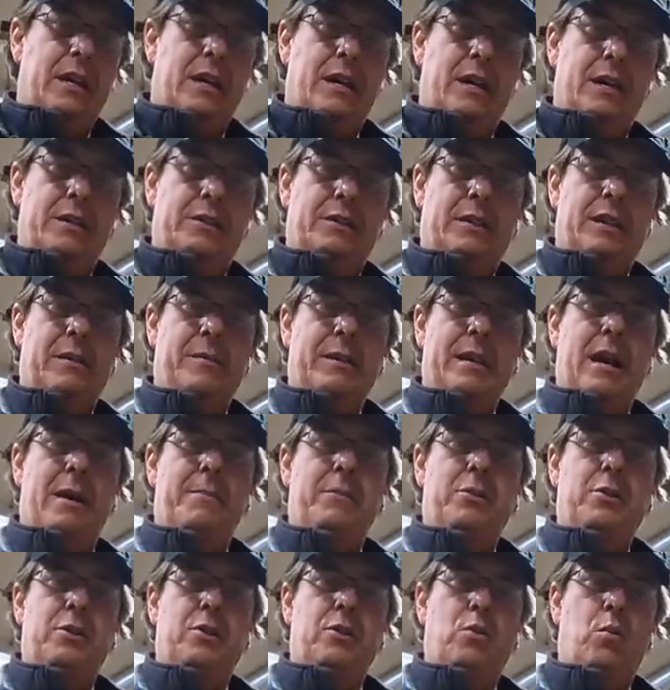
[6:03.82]
uh, to give me the
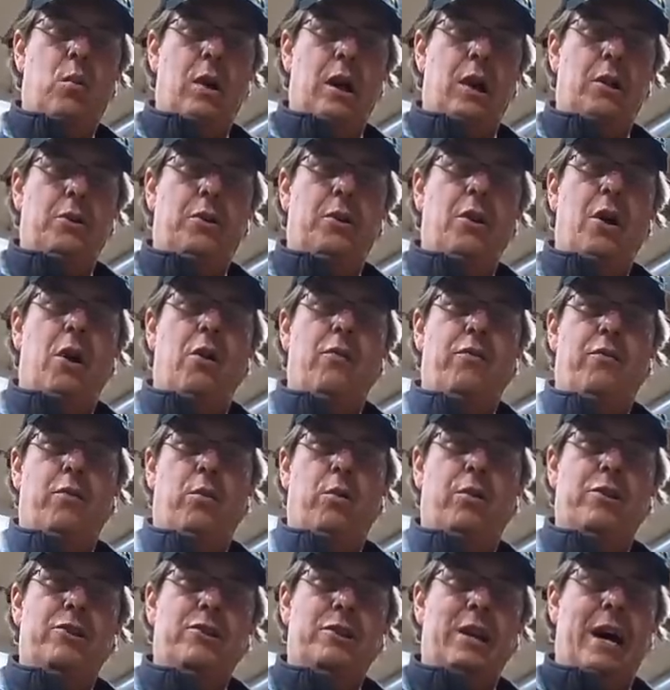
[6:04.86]
opportunity to weld on all
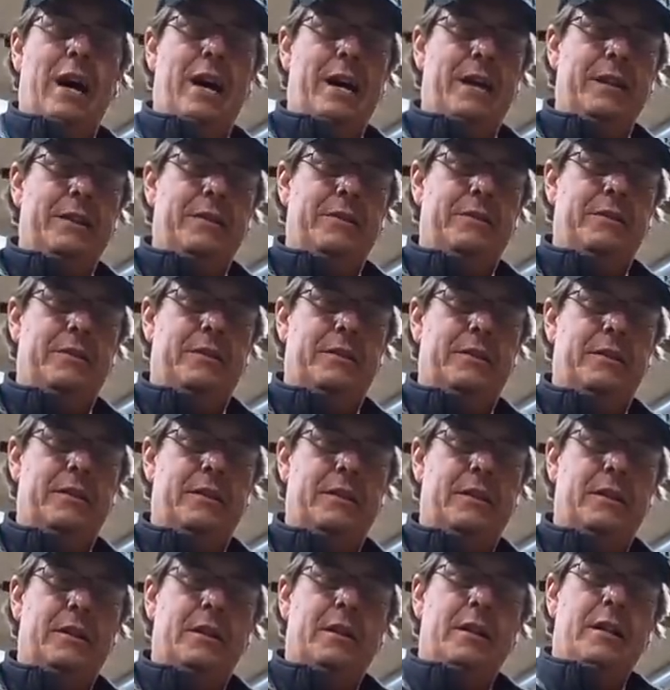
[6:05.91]
four sides.
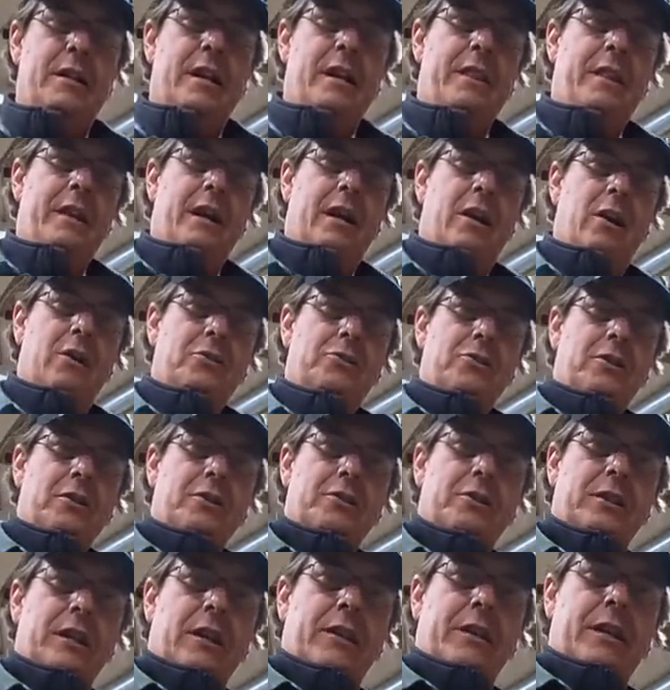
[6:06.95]
And then I also, you
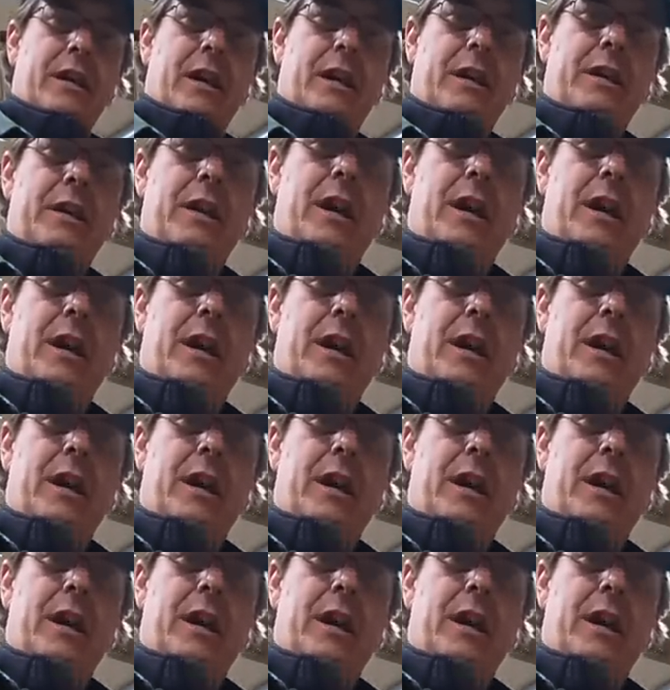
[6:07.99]
can see I cut a